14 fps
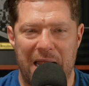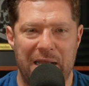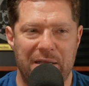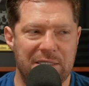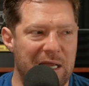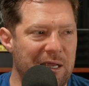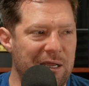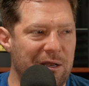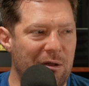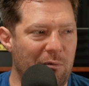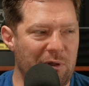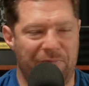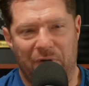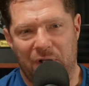And he's like, you know,
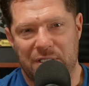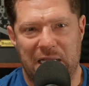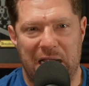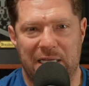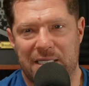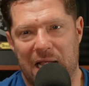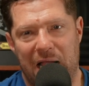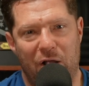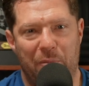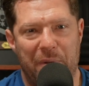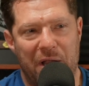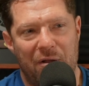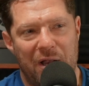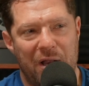what the fuck is legacy? I ain't gonna
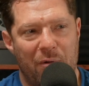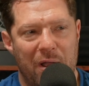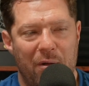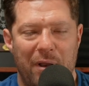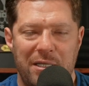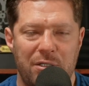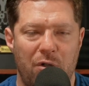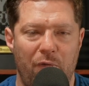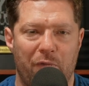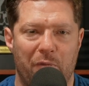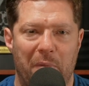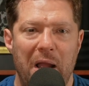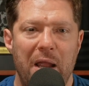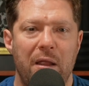be here anyway. Well, that's cool
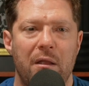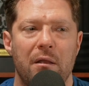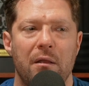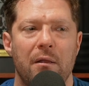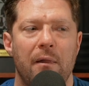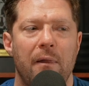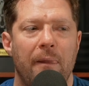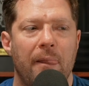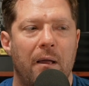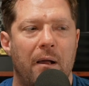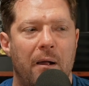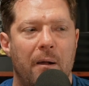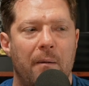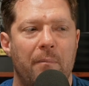for Mike.
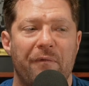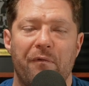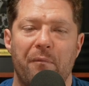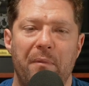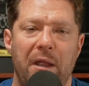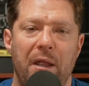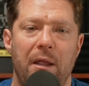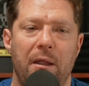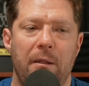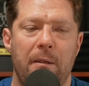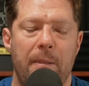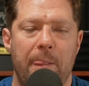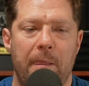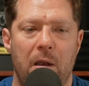But for me,
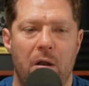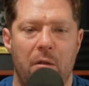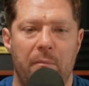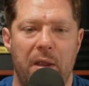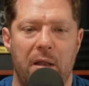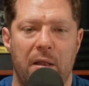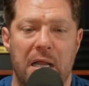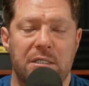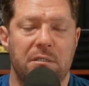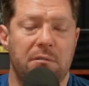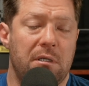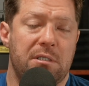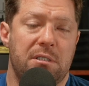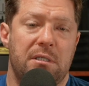you know what I mean?
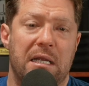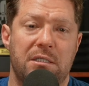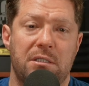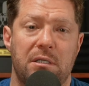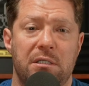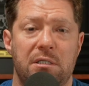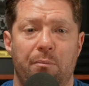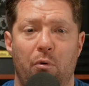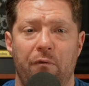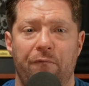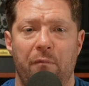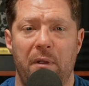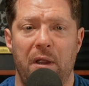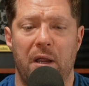It's
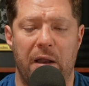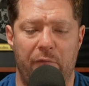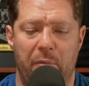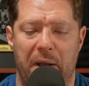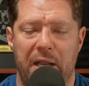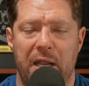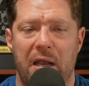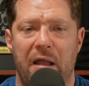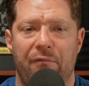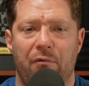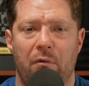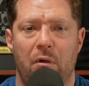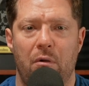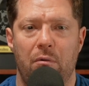important for me. And everybody can have
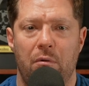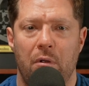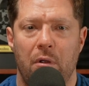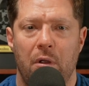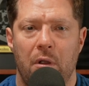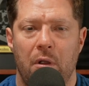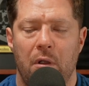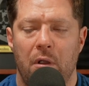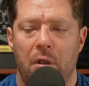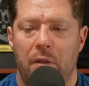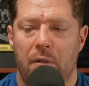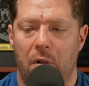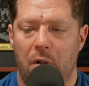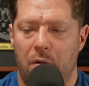their own
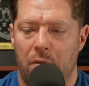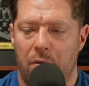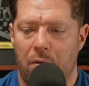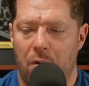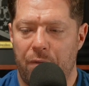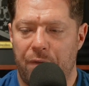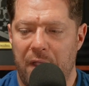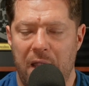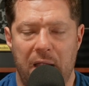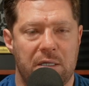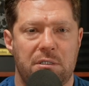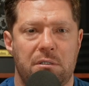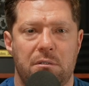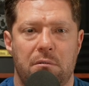thing.
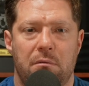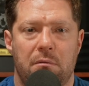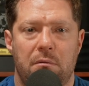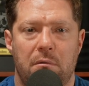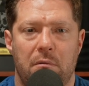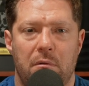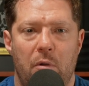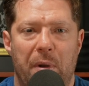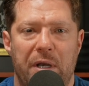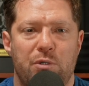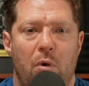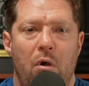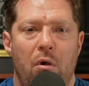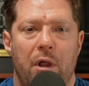
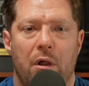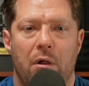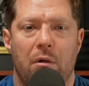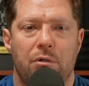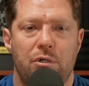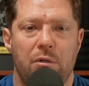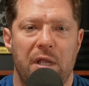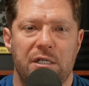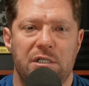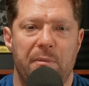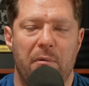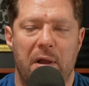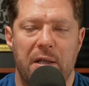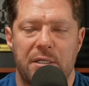Nobody's wrong here. Two things
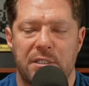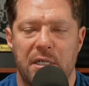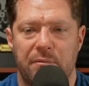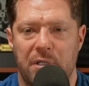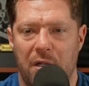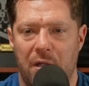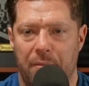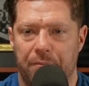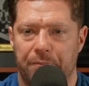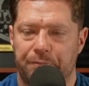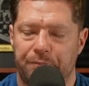can be right at the same time.